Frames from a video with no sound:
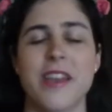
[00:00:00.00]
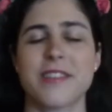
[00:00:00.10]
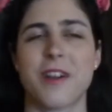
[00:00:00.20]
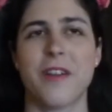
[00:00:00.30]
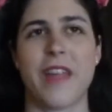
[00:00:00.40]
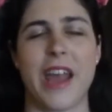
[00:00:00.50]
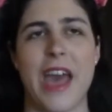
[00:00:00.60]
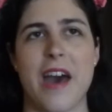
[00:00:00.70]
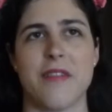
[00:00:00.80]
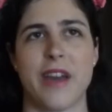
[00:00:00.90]
next card that I
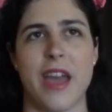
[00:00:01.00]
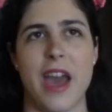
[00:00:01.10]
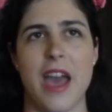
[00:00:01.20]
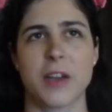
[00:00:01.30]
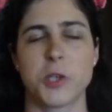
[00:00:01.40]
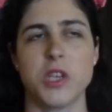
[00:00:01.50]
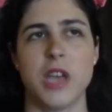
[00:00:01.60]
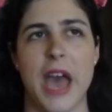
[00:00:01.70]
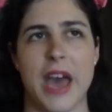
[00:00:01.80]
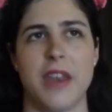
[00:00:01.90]
have, I actually
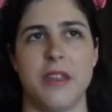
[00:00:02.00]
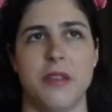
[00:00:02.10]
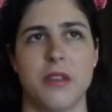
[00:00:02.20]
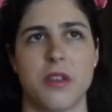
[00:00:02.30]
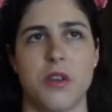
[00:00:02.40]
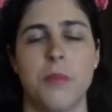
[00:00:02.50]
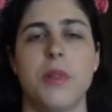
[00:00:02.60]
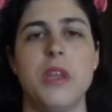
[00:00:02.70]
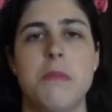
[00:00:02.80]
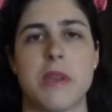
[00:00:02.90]
had
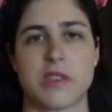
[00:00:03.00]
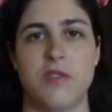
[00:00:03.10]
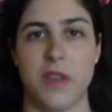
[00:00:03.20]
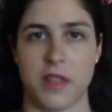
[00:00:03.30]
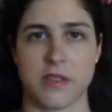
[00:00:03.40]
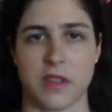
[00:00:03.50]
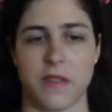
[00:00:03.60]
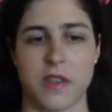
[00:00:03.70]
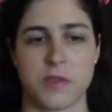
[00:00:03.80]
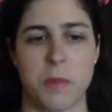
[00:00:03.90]
complete mixed feelings on
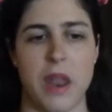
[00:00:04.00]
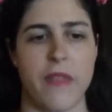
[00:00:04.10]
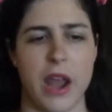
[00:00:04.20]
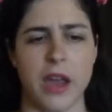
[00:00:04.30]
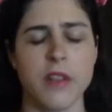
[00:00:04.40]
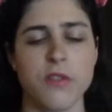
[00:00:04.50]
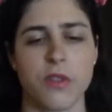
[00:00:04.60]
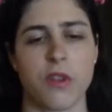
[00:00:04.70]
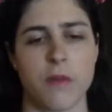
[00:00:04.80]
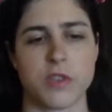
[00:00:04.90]
this, but then I got into
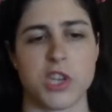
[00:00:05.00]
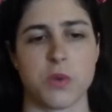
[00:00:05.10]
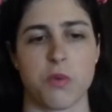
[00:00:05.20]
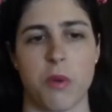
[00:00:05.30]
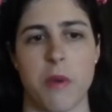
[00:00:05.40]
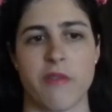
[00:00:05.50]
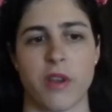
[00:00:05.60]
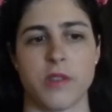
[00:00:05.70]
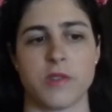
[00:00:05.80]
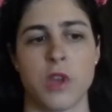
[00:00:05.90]
this conversation with one of my
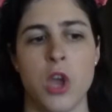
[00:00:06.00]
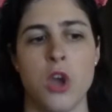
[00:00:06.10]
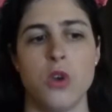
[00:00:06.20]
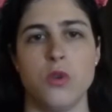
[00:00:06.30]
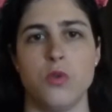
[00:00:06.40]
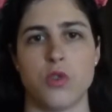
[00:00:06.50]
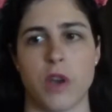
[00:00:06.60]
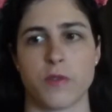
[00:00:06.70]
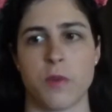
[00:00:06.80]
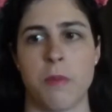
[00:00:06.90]
friends who
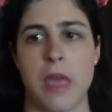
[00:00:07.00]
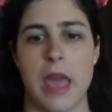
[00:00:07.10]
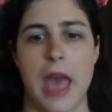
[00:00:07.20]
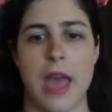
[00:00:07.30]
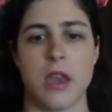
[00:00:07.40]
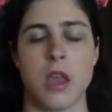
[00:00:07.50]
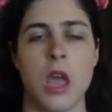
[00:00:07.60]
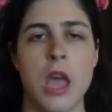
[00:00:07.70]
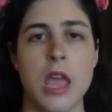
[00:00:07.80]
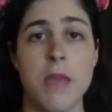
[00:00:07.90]
drafts with me, and
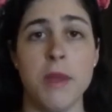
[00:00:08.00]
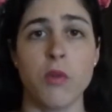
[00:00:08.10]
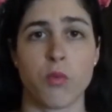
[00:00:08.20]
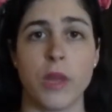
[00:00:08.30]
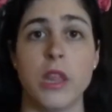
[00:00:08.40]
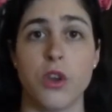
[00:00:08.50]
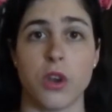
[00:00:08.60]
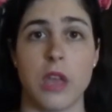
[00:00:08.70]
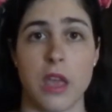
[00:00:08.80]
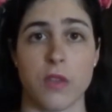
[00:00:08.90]
he made a really
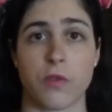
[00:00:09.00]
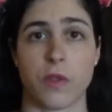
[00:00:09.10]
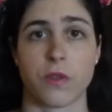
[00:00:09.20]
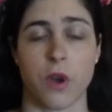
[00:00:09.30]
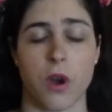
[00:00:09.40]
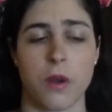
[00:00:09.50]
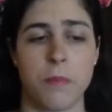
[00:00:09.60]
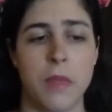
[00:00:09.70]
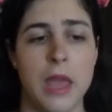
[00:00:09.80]
good case for this card.